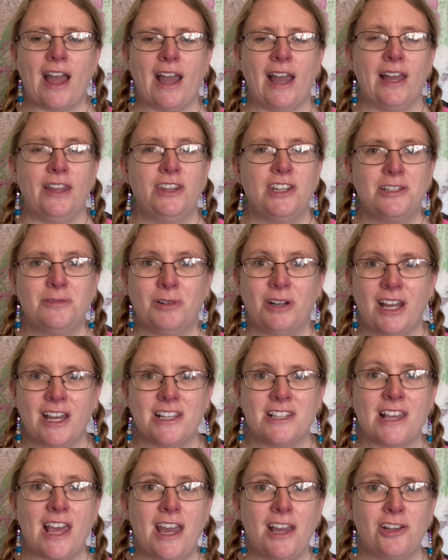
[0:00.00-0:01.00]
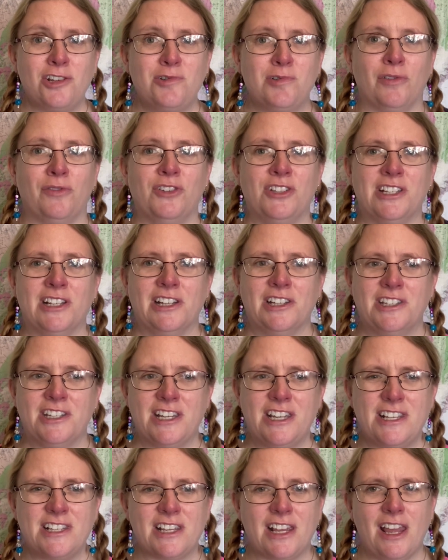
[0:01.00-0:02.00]
And this one has extra
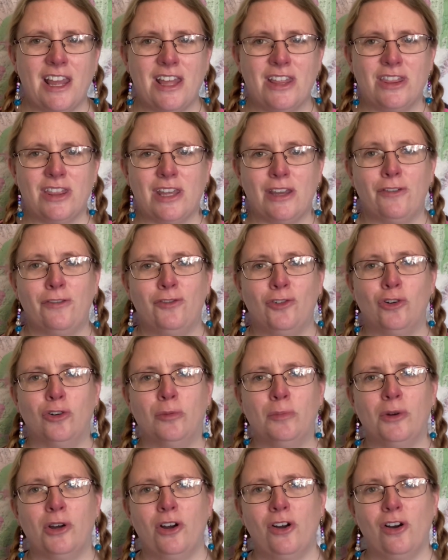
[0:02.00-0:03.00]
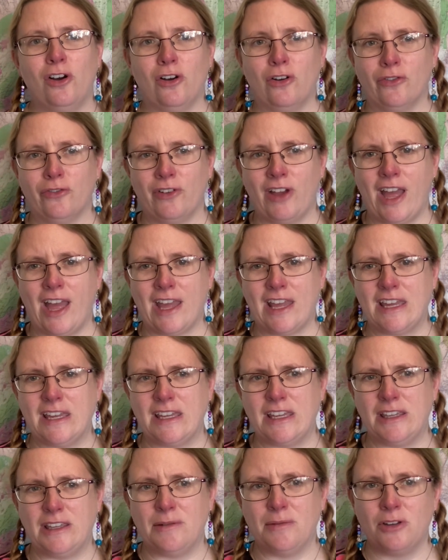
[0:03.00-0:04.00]
facilities in the form of
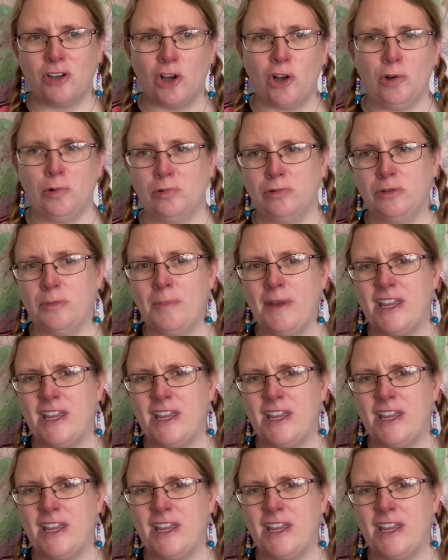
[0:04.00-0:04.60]
a cold